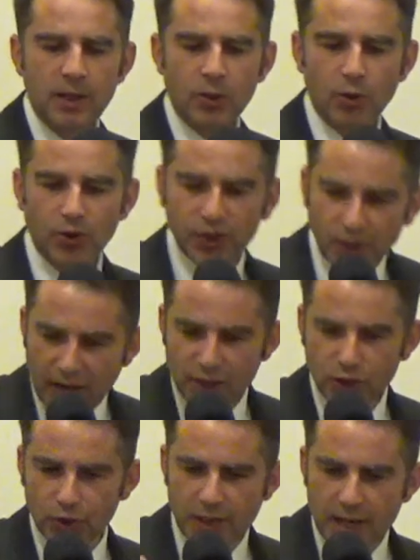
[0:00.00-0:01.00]
You
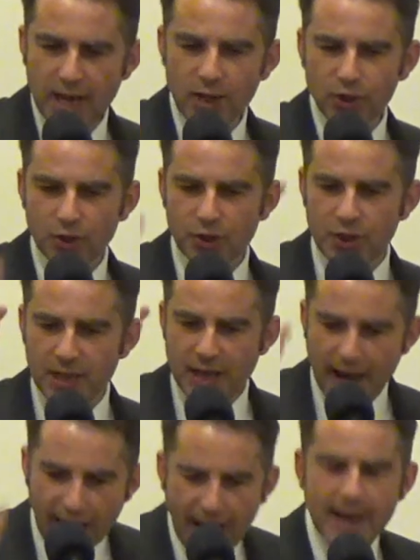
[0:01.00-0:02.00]
threshed the nations in
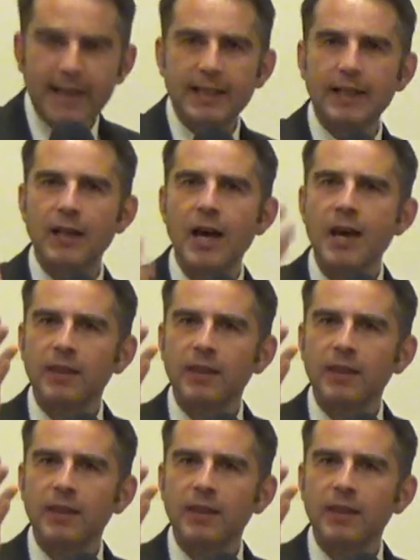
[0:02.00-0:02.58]
anger.